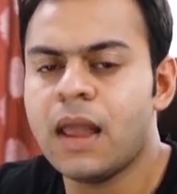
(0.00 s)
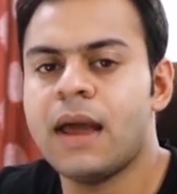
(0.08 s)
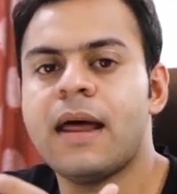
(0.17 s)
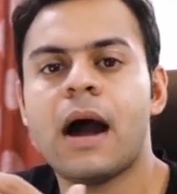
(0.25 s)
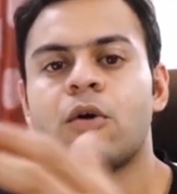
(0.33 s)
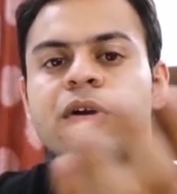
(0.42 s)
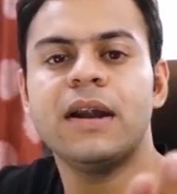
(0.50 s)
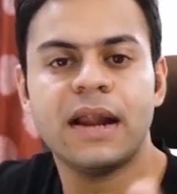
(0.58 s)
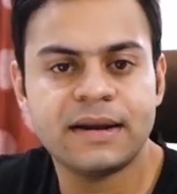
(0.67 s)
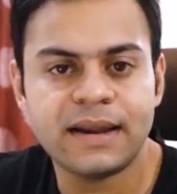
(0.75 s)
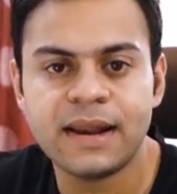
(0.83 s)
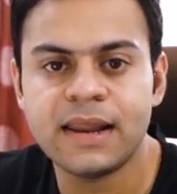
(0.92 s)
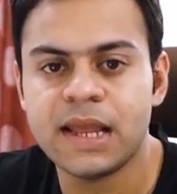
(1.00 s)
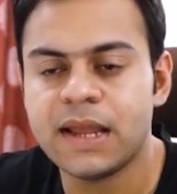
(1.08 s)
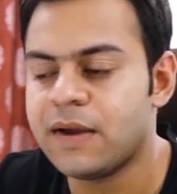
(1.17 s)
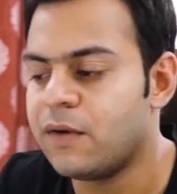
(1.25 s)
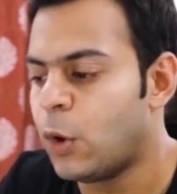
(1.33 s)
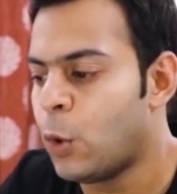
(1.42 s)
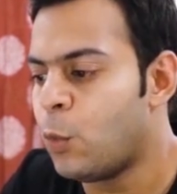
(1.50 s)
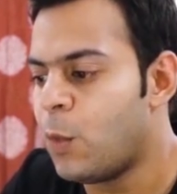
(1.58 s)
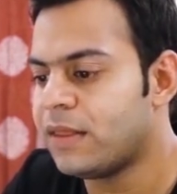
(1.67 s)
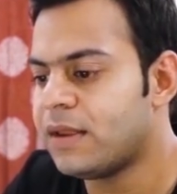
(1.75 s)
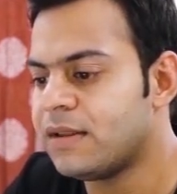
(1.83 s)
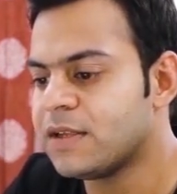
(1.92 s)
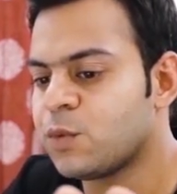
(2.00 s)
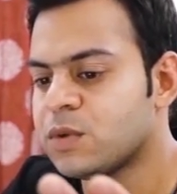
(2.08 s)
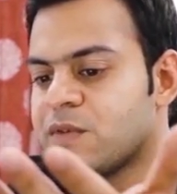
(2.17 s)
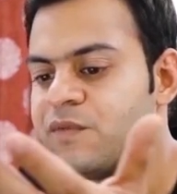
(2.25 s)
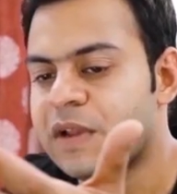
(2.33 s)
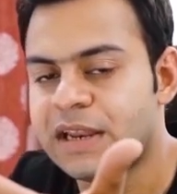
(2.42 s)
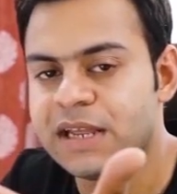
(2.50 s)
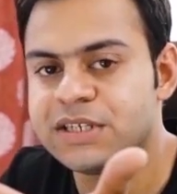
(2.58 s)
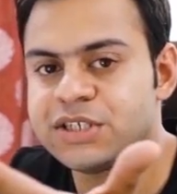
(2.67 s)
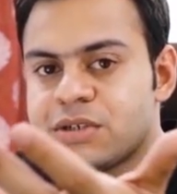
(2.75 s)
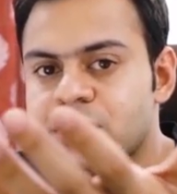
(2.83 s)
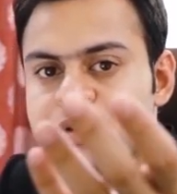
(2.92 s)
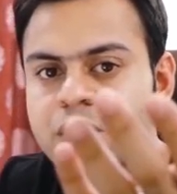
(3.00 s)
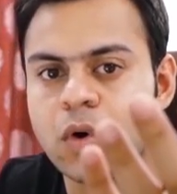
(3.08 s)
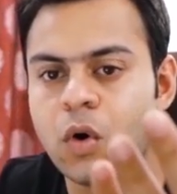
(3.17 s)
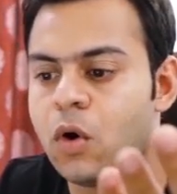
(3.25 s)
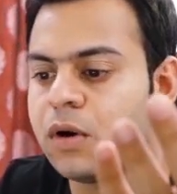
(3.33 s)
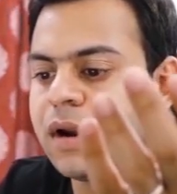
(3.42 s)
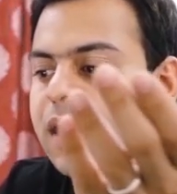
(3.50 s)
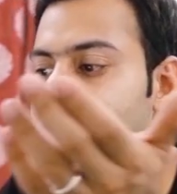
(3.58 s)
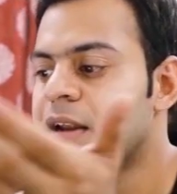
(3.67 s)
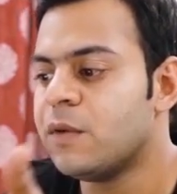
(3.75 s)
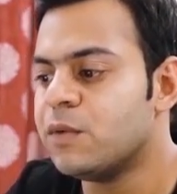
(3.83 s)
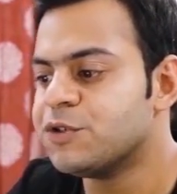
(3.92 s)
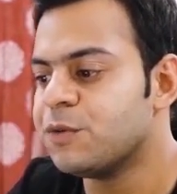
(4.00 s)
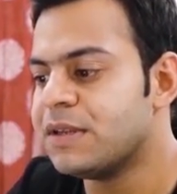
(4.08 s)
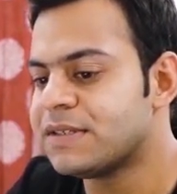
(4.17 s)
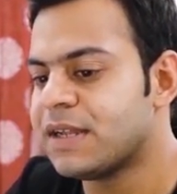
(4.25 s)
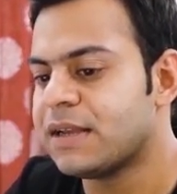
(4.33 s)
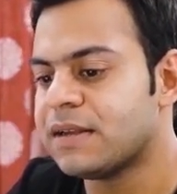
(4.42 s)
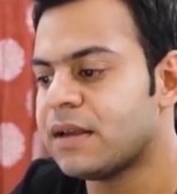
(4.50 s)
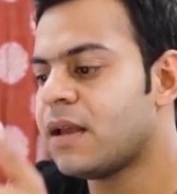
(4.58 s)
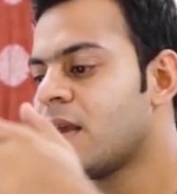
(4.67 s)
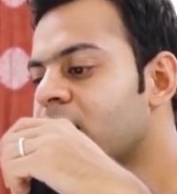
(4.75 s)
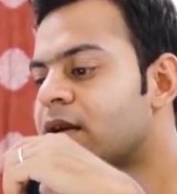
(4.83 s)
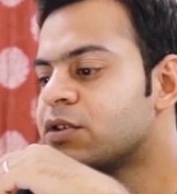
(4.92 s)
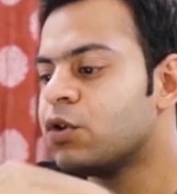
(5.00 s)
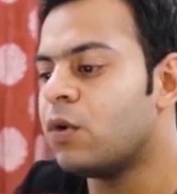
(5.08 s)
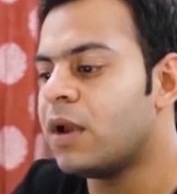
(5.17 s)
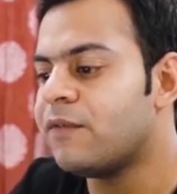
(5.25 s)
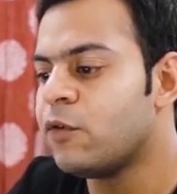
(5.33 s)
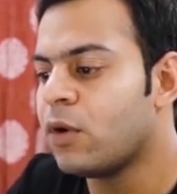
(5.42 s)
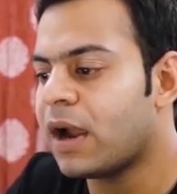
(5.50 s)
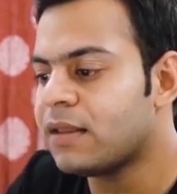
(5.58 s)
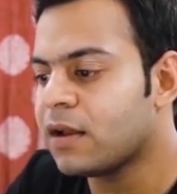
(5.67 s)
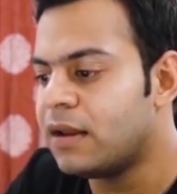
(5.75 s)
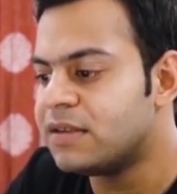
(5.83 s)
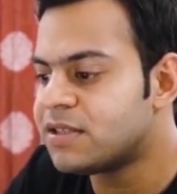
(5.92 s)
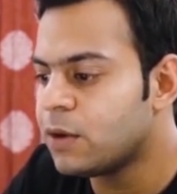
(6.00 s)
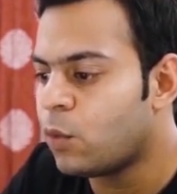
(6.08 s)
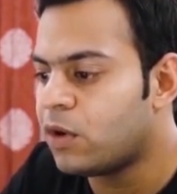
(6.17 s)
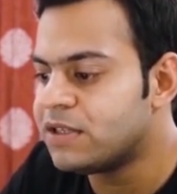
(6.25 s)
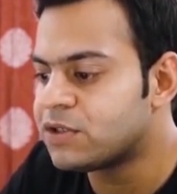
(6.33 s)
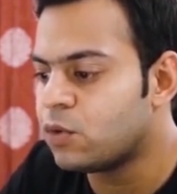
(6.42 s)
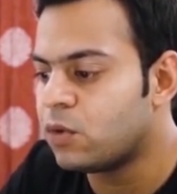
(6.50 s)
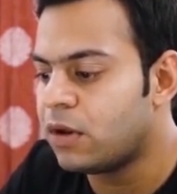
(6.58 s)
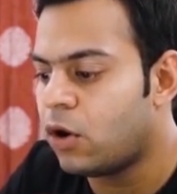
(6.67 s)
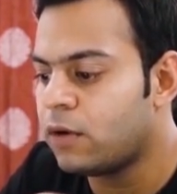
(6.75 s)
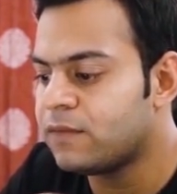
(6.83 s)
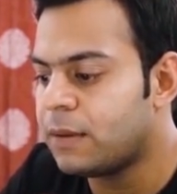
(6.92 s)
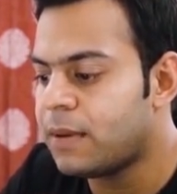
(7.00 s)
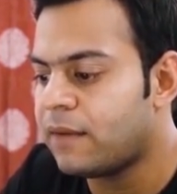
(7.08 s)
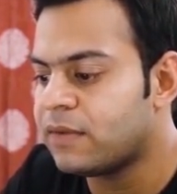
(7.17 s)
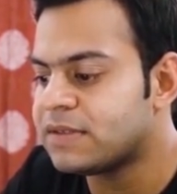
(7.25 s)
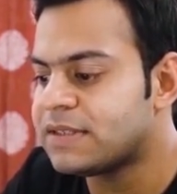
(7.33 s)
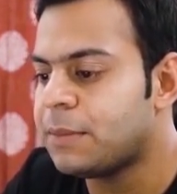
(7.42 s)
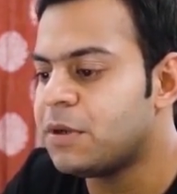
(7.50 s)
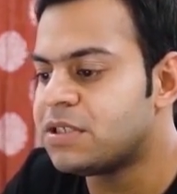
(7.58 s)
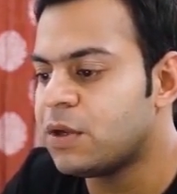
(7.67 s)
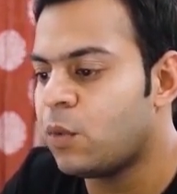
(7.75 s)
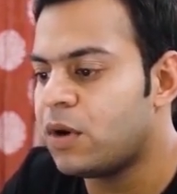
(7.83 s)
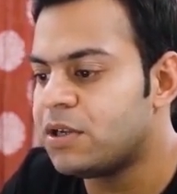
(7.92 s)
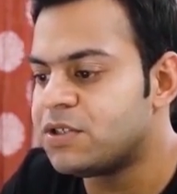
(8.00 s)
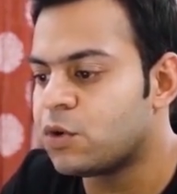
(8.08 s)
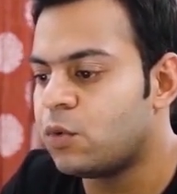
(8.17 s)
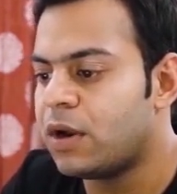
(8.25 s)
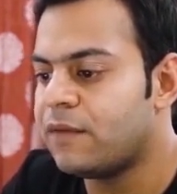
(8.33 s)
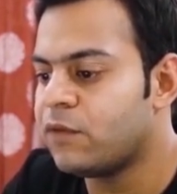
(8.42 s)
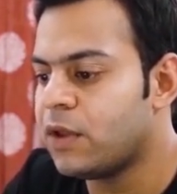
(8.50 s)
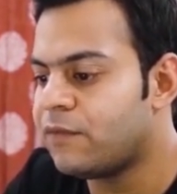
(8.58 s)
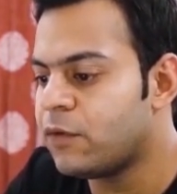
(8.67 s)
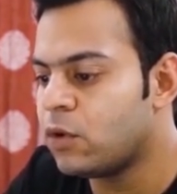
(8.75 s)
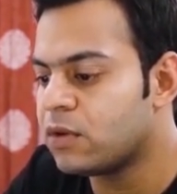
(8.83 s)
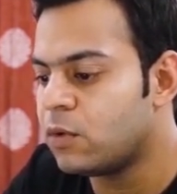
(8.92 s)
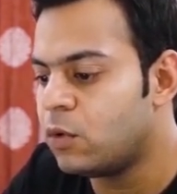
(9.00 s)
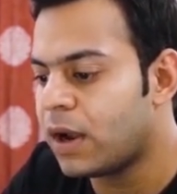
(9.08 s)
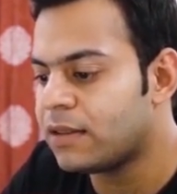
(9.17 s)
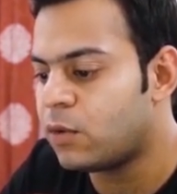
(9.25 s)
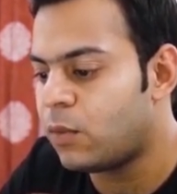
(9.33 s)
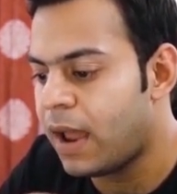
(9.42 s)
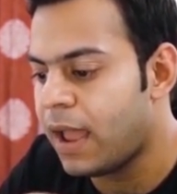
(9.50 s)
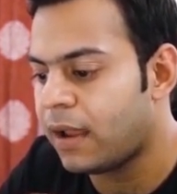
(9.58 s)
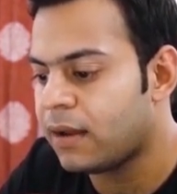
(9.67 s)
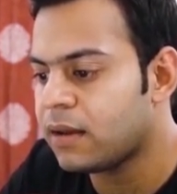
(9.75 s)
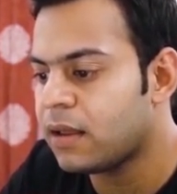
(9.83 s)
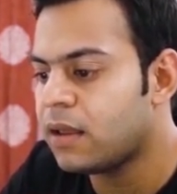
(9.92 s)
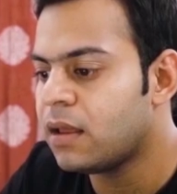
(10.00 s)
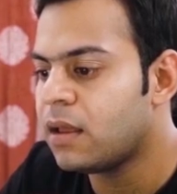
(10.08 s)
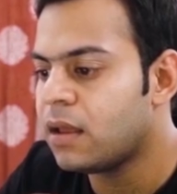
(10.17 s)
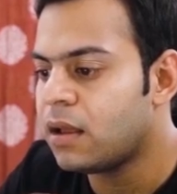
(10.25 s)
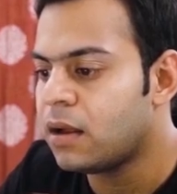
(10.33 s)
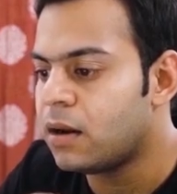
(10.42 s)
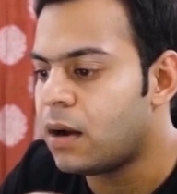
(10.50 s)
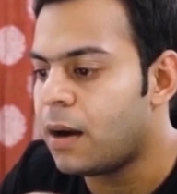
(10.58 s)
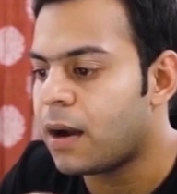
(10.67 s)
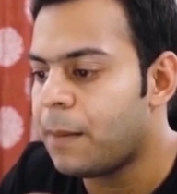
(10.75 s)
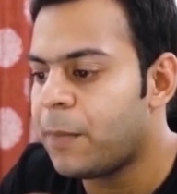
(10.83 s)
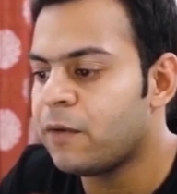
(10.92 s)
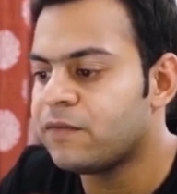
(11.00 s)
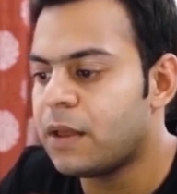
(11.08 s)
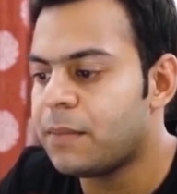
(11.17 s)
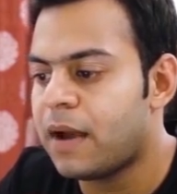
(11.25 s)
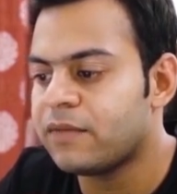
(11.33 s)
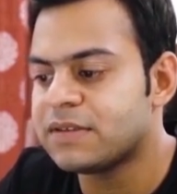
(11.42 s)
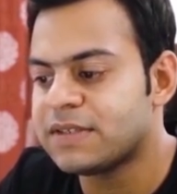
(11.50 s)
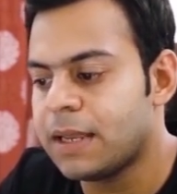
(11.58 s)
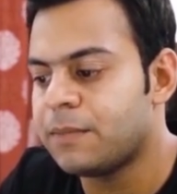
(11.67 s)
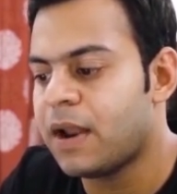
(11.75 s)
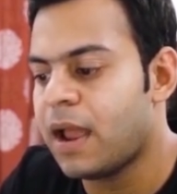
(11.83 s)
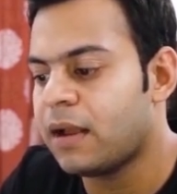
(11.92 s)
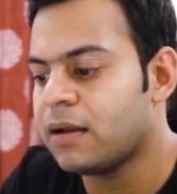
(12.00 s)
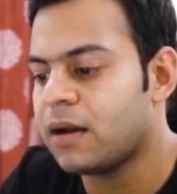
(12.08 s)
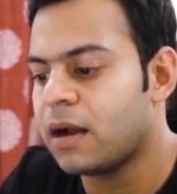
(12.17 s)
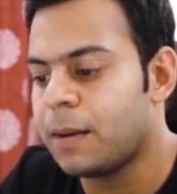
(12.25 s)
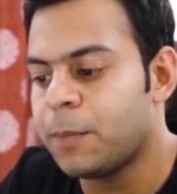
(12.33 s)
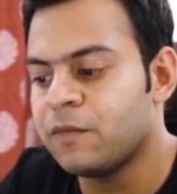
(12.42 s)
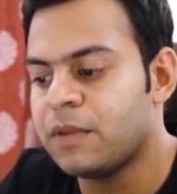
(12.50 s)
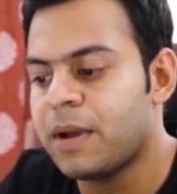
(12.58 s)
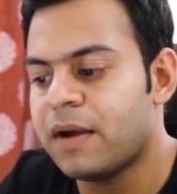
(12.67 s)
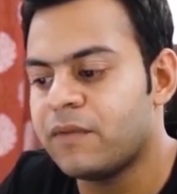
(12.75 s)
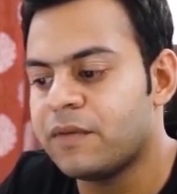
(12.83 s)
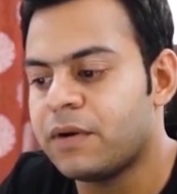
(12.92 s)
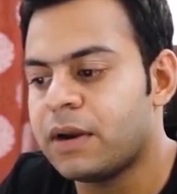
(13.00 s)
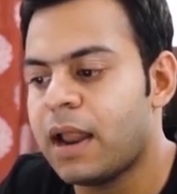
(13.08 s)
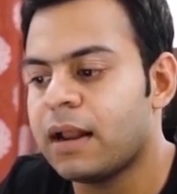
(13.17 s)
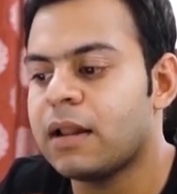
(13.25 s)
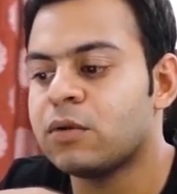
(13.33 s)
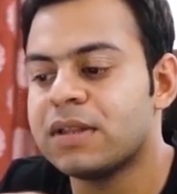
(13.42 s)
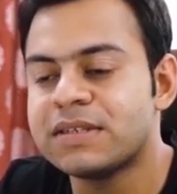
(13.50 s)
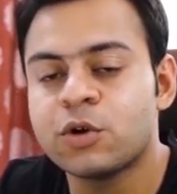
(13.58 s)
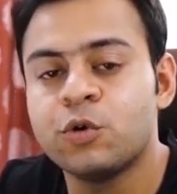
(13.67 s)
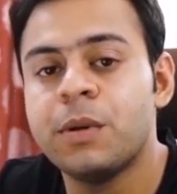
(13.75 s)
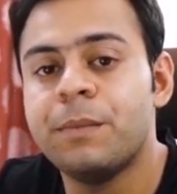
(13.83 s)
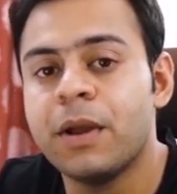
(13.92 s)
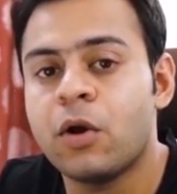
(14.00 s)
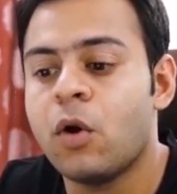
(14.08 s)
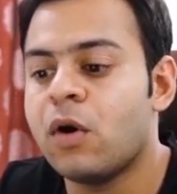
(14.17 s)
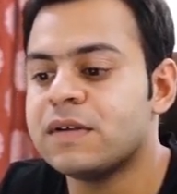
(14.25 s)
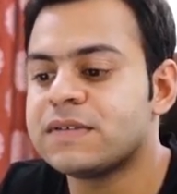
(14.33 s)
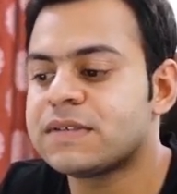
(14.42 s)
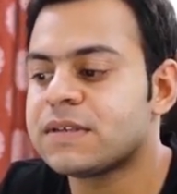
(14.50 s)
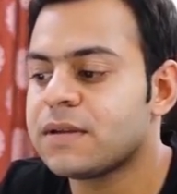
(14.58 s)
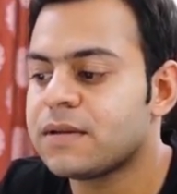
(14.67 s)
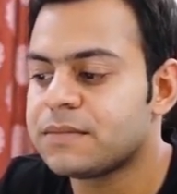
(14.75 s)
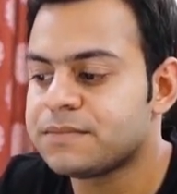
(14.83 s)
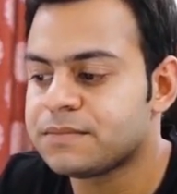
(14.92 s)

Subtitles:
how did I tell whether this was a variation or an individual listing? So if you look at the listing quality score, all of them have the same listing quality score. If you look at the rank, a couple of them have the same rank, a couple of them have different rank. Now this could be because